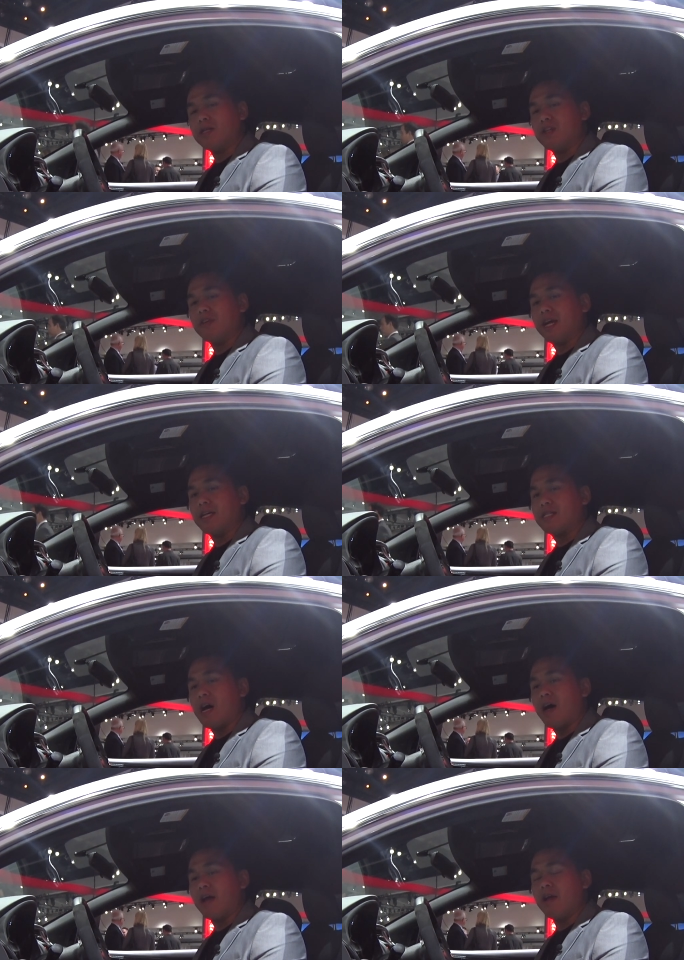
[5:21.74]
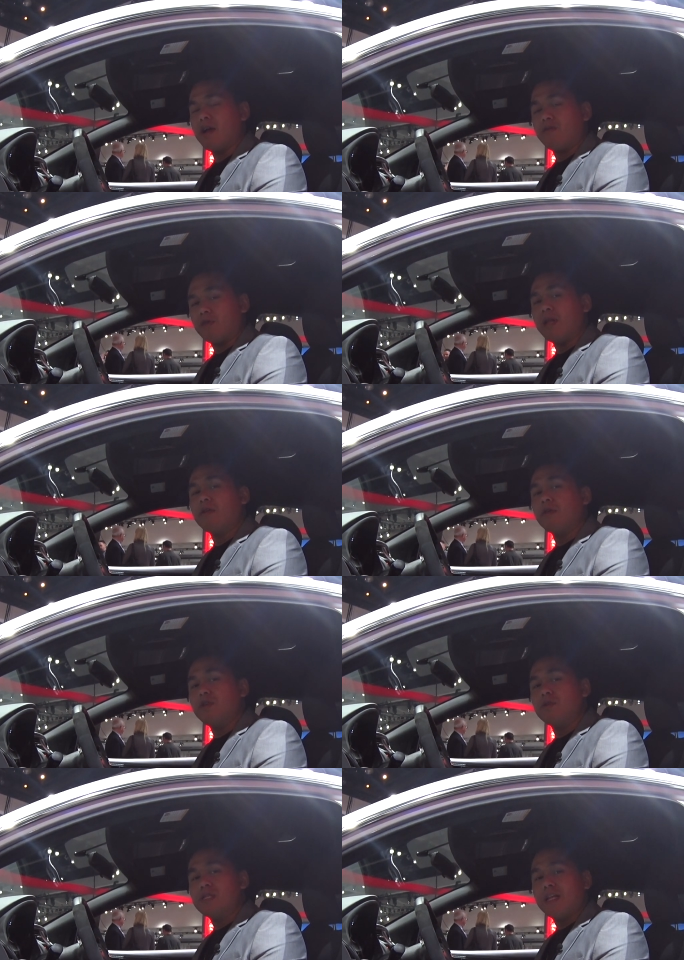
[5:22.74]
Civic Si. For Redline
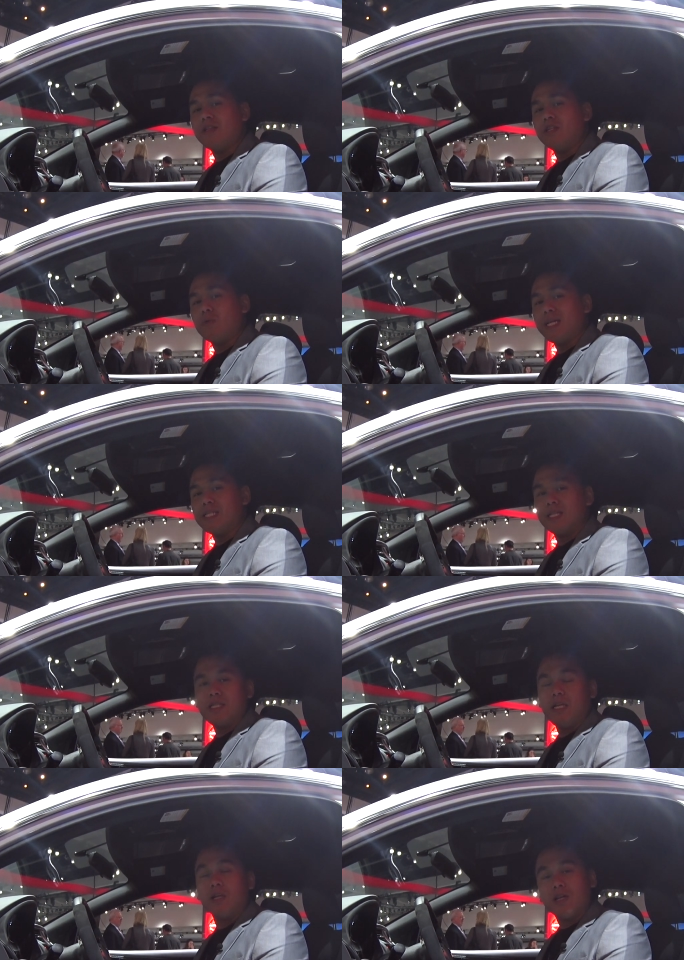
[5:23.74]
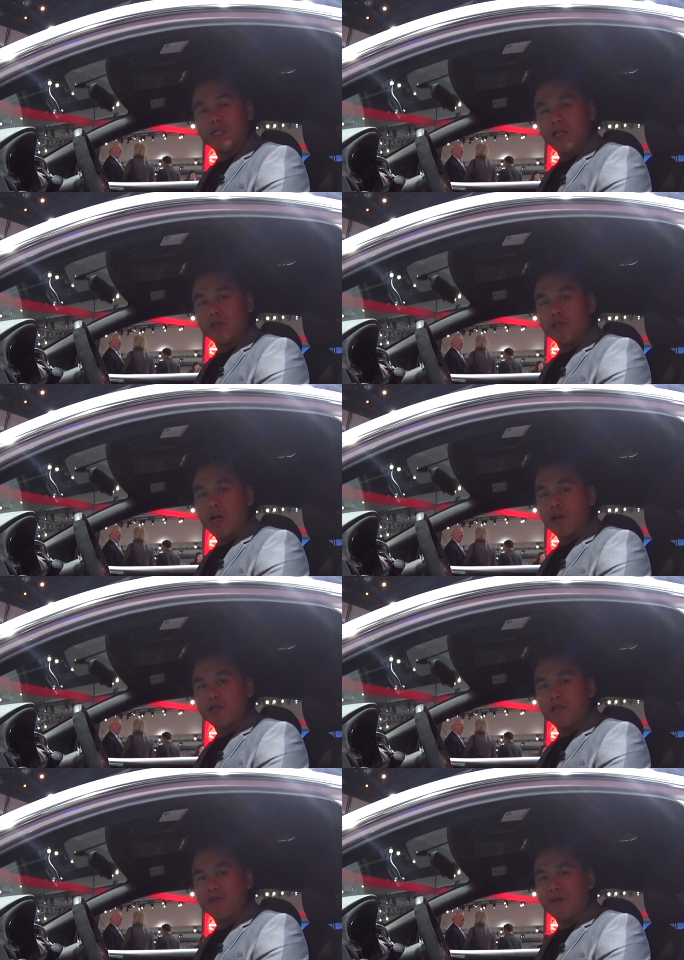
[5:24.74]
Reviews at the 2016 Los Angeles Auto
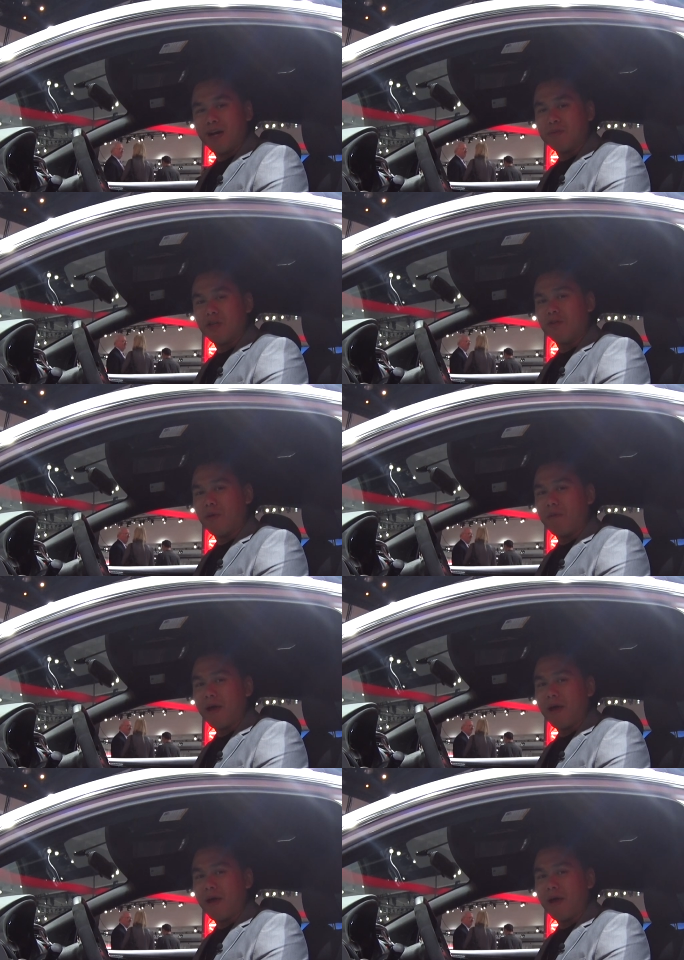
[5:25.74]
Show, I'm Sofyan